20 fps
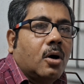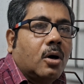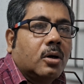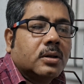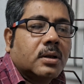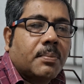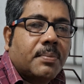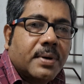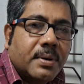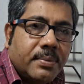
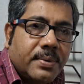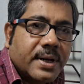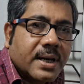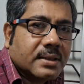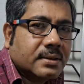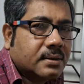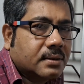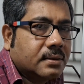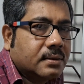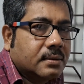On the
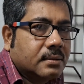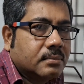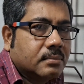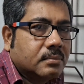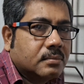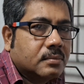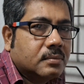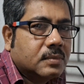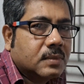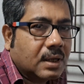previous
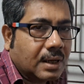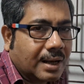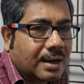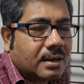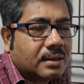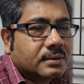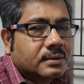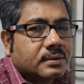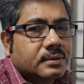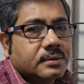
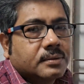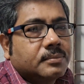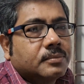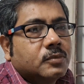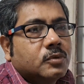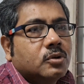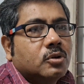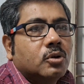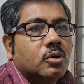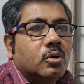class,
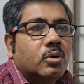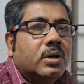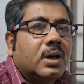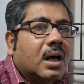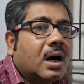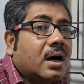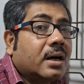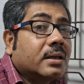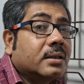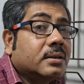we
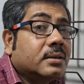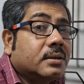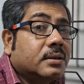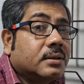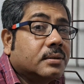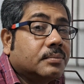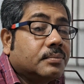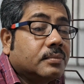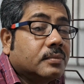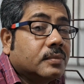learned
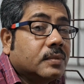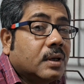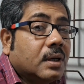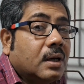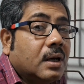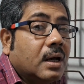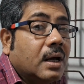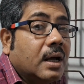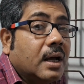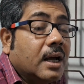
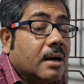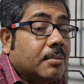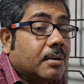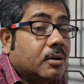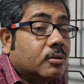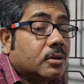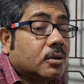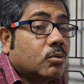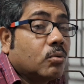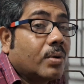
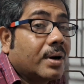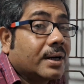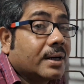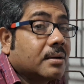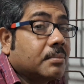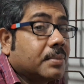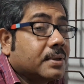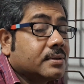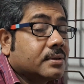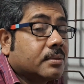about the
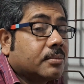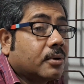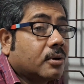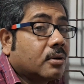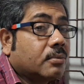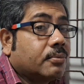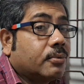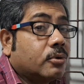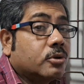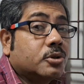working
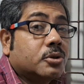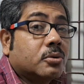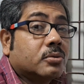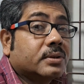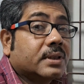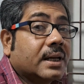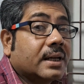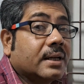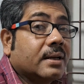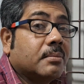principle of
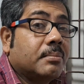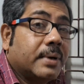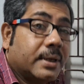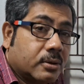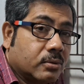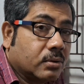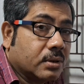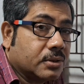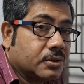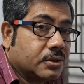full-stroke cycle
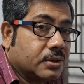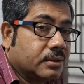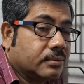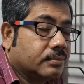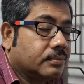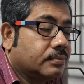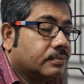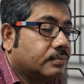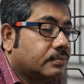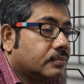petrol
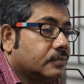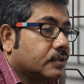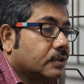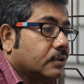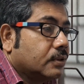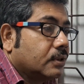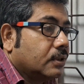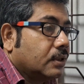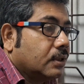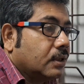engine.
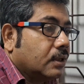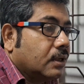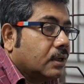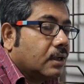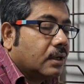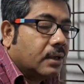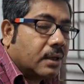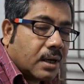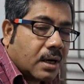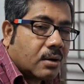
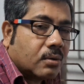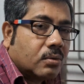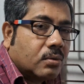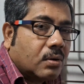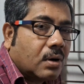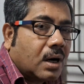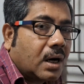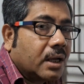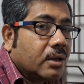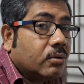
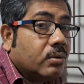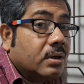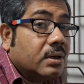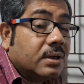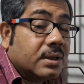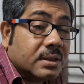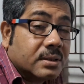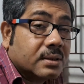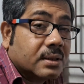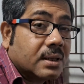Now I
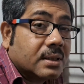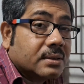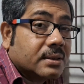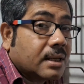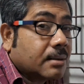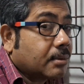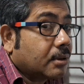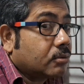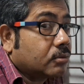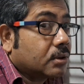will discuss
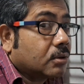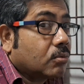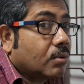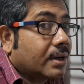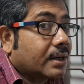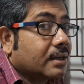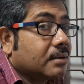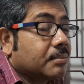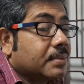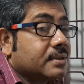about the
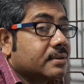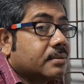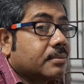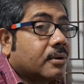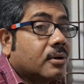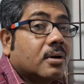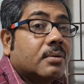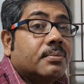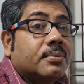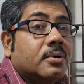working
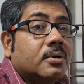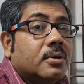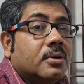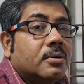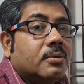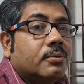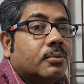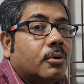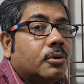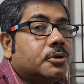principle of
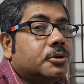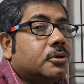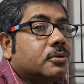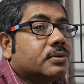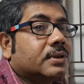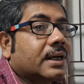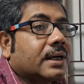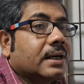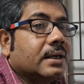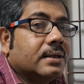
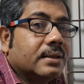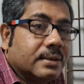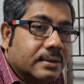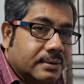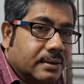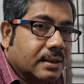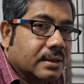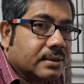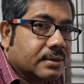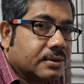full-stroke cycle
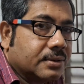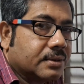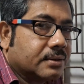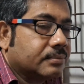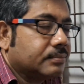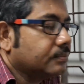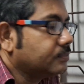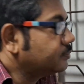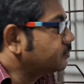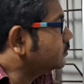diesel engine.